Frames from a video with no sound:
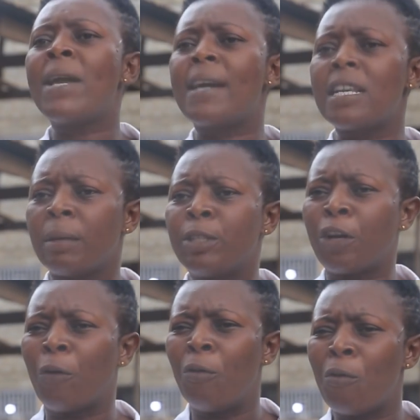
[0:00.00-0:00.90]
make us some
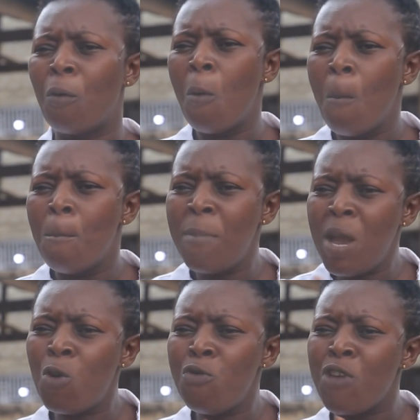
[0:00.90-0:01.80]
show. Me
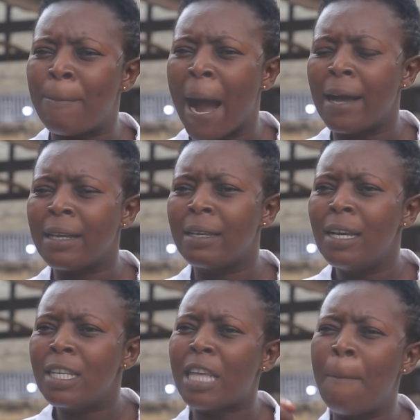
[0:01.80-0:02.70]
will not be
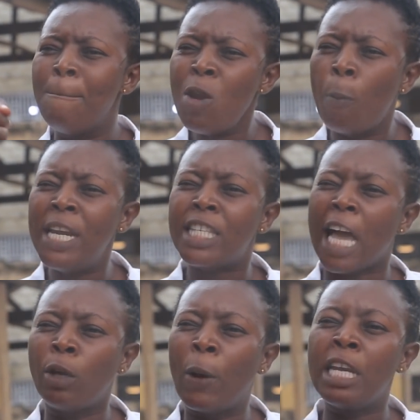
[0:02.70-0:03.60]
some men will be
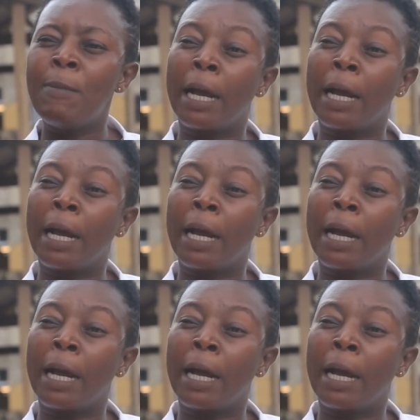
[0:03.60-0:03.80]
decided with me.